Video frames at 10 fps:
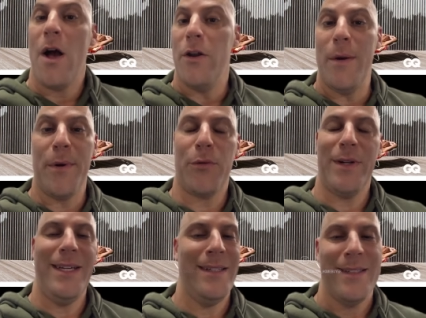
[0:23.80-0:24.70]
Number
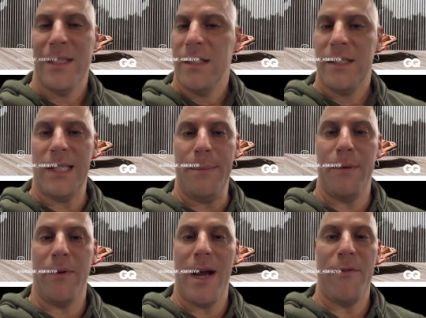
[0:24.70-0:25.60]
three, sleep
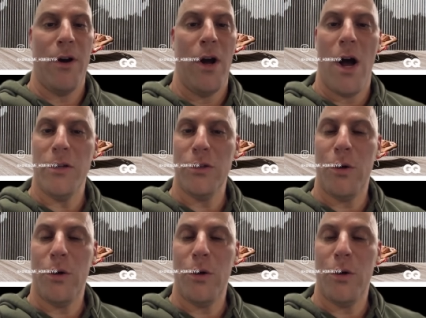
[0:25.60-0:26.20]
deprived. Hustle